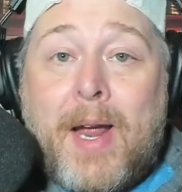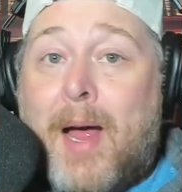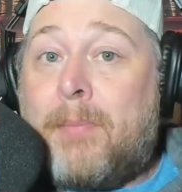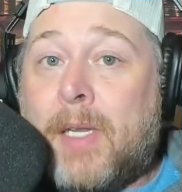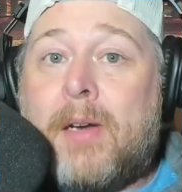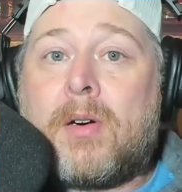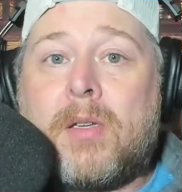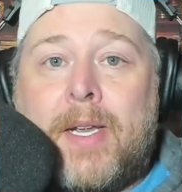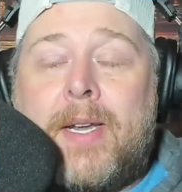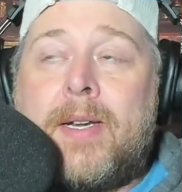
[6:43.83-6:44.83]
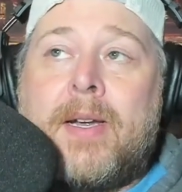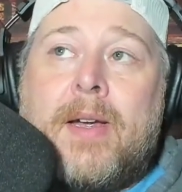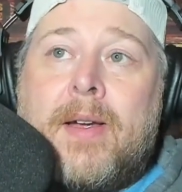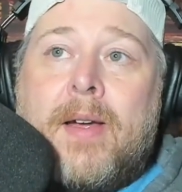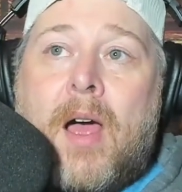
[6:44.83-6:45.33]
I'm literally
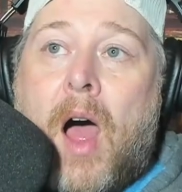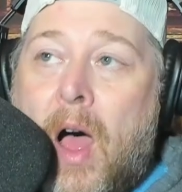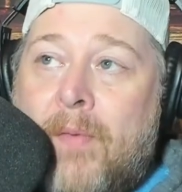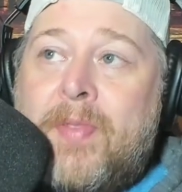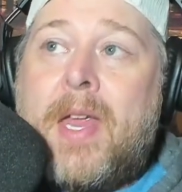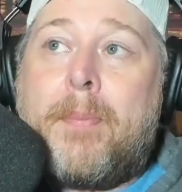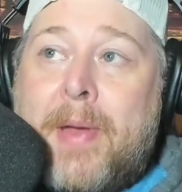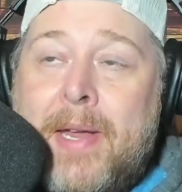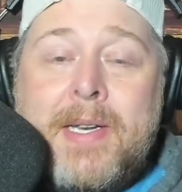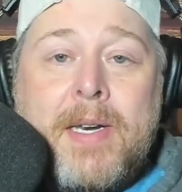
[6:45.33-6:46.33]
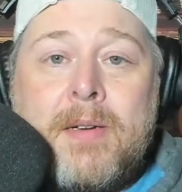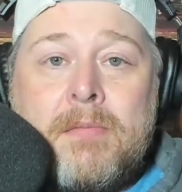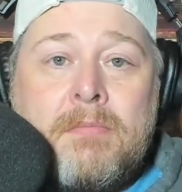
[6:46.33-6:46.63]
of the opinion